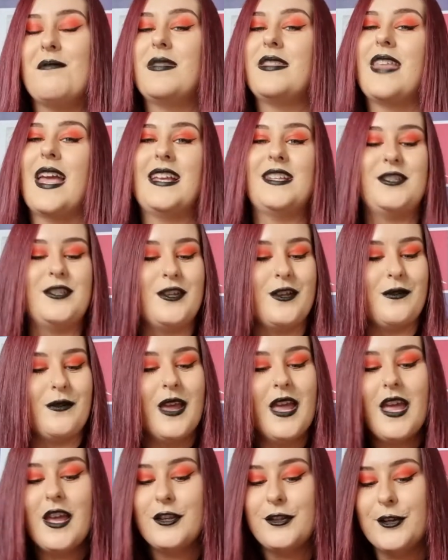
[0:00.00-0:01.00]
They do
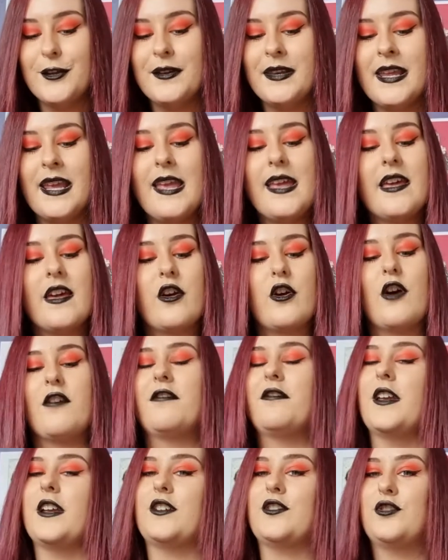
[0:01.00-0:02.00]
unique
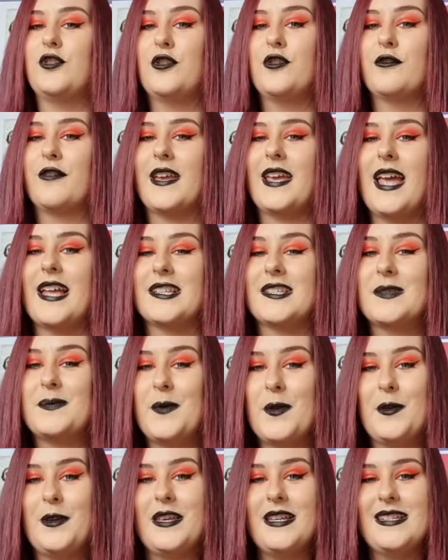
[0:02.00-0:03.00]
gothic jewellery and
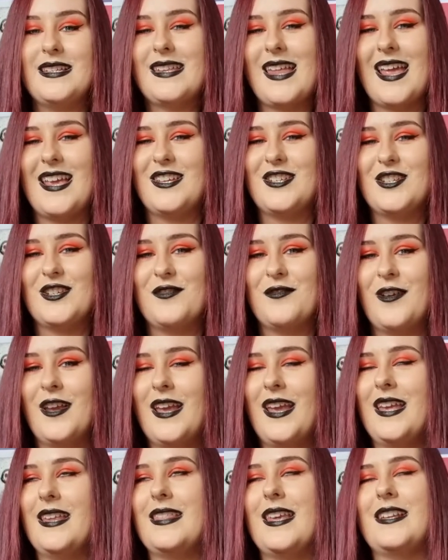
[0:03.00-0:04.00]
spooky stationery.